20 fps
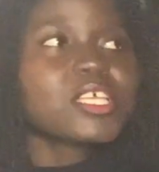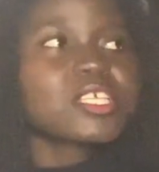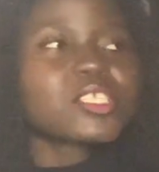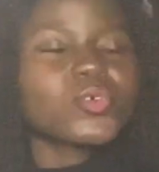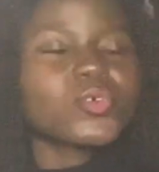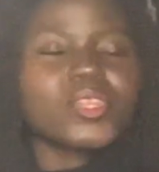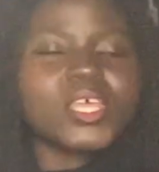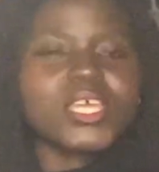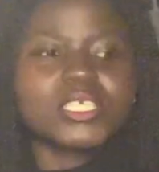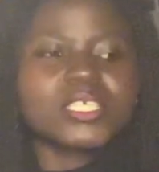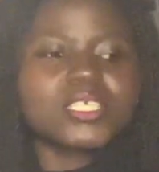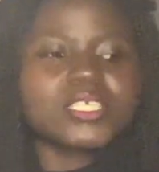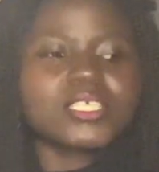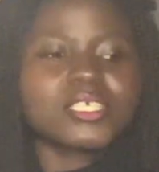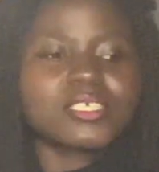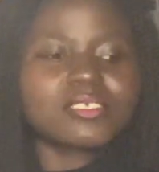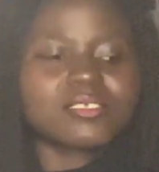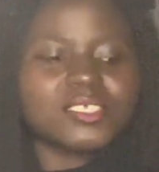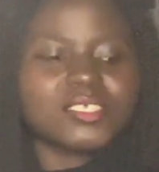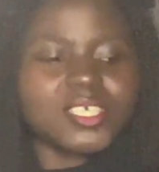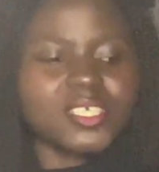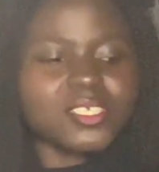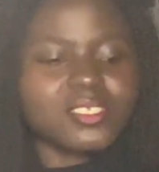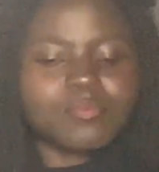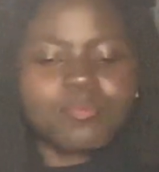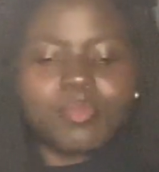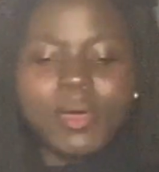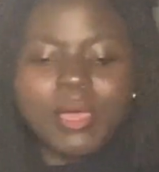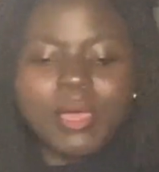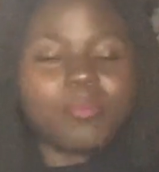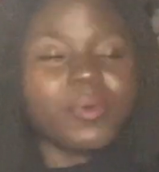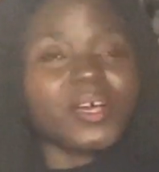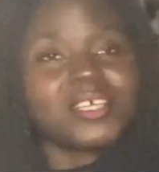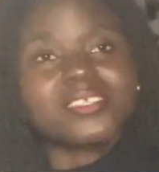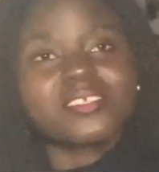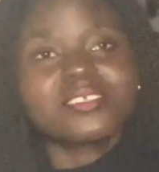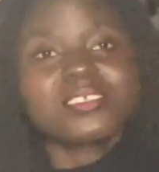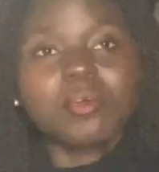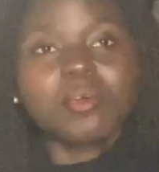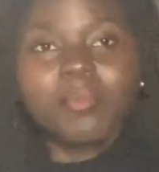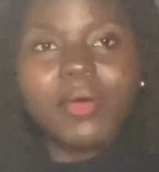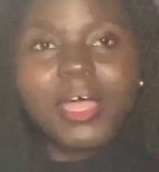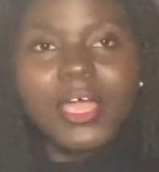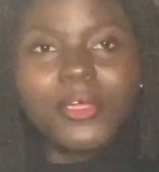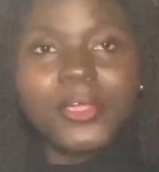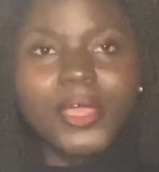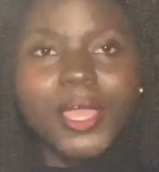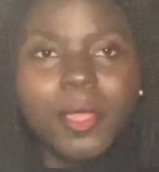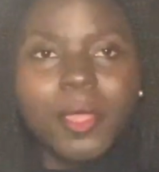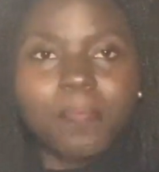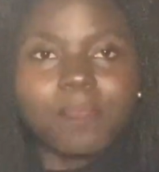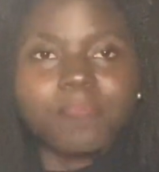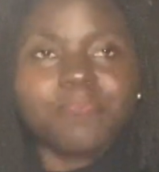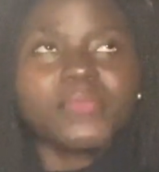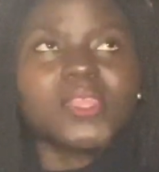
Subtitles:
So then she just bypasses the barrier,